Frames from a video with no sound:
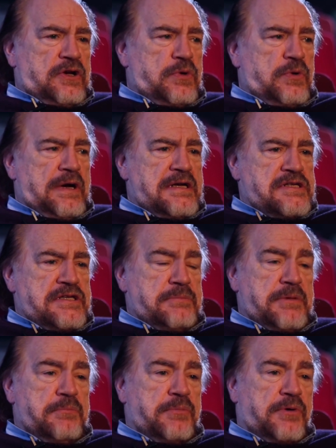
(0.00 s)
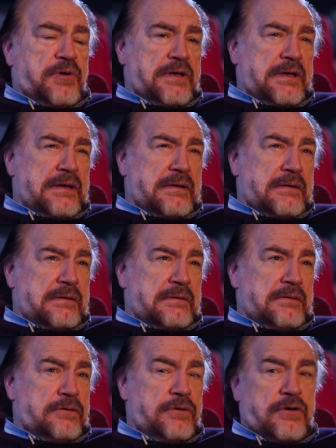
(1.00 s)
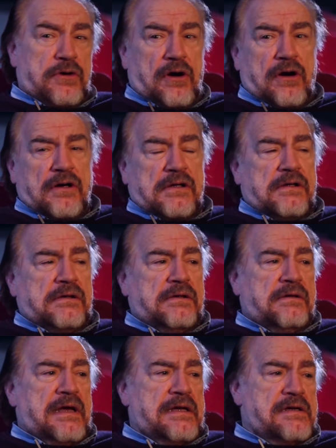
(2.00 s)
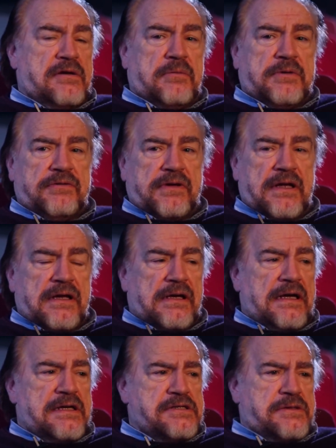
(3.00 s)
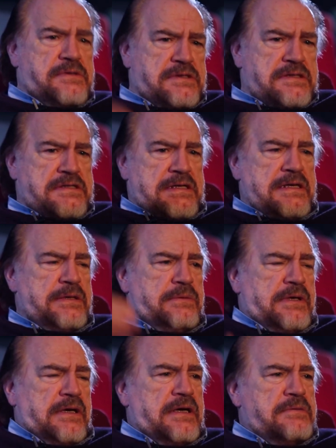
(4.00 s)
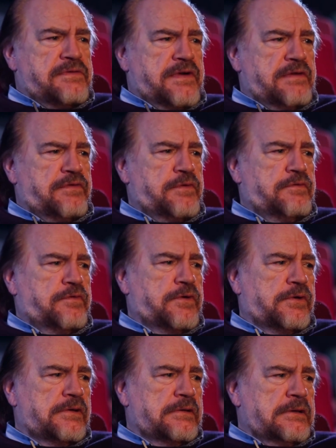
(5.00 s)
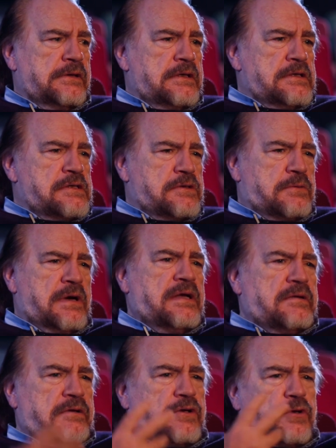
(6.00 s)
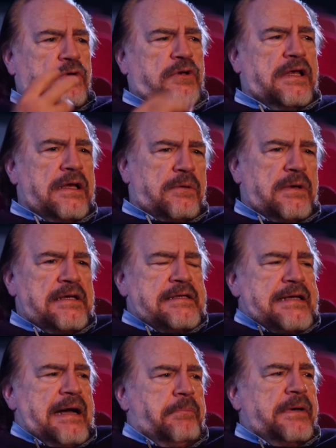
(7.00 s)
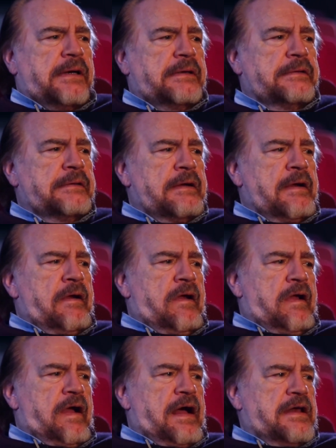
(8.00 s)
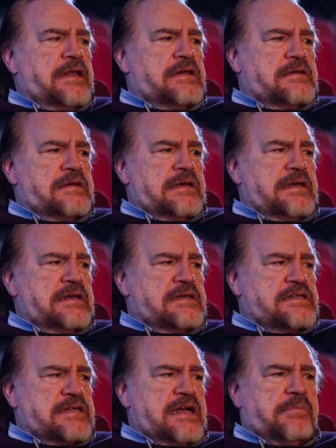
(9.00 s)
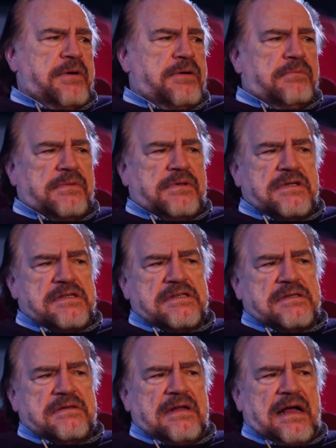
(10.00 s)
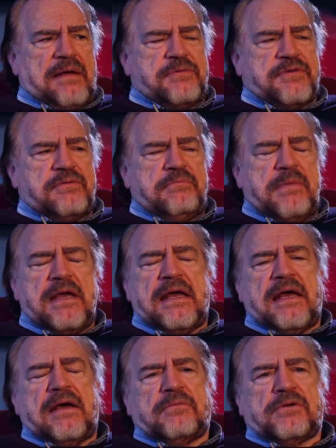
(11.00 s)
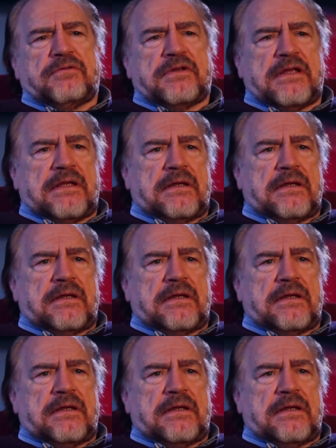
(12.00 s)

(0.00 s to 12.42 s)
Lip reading: who actually had been born in New York and ended up living in Glasgow. He was a tiny wee guy. He was 5'4". He's quite good looking, quite dapper, and he'd set about with this absolute mayhem of